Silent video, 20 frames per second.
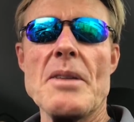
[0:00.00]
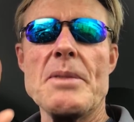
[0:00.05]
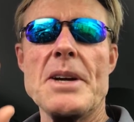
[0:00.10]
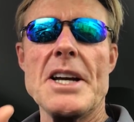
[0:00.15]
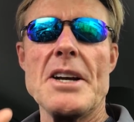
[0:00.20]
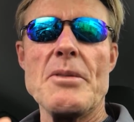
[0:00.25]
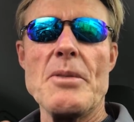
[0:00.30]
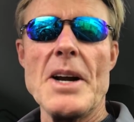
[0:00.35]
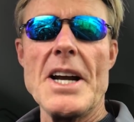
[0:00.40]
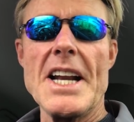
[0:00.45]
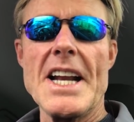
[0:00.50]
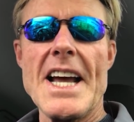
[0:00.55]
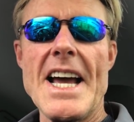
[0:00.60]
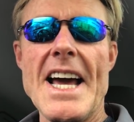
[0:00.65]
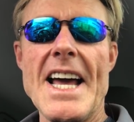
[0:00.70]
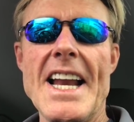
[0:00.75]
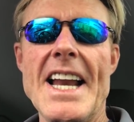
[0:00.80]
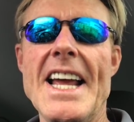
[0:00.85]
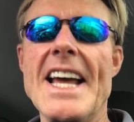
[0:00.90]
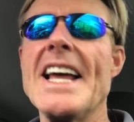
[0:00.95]
I'm getting ready to
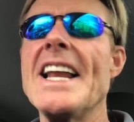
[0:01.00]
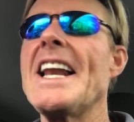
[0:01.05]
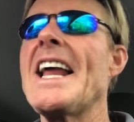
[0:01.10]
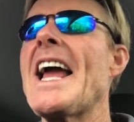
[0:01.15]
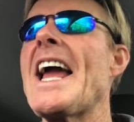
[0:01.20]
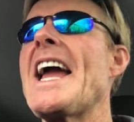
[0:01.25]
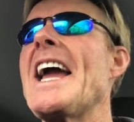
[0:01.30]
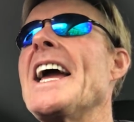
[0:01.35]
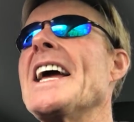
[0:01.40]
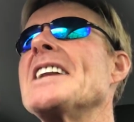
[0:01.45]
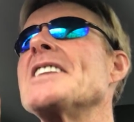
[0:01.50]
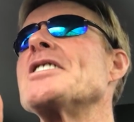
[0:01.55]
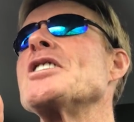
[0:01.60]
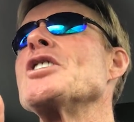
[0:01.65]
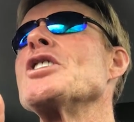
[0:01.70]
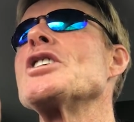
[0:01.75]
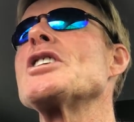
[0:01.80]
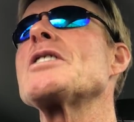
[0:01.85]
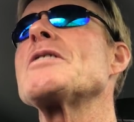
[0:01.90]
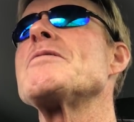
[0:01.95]
head in and
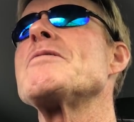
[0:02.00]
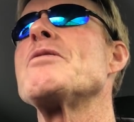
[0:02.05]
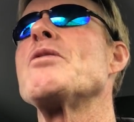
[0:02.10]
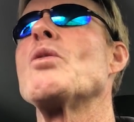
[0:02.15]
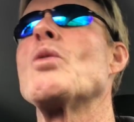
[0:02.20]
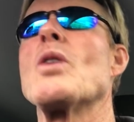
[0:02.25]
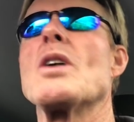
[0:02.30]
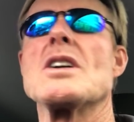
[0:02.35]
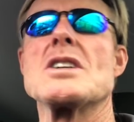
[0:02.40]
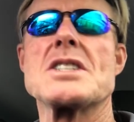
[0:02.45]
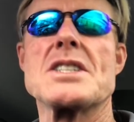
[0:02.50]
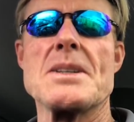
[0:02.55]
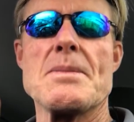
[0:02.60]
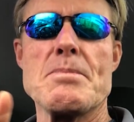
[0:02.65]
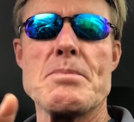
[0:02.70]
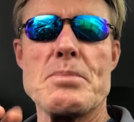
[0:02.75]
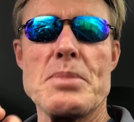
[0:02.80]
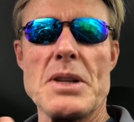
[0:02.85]
look for some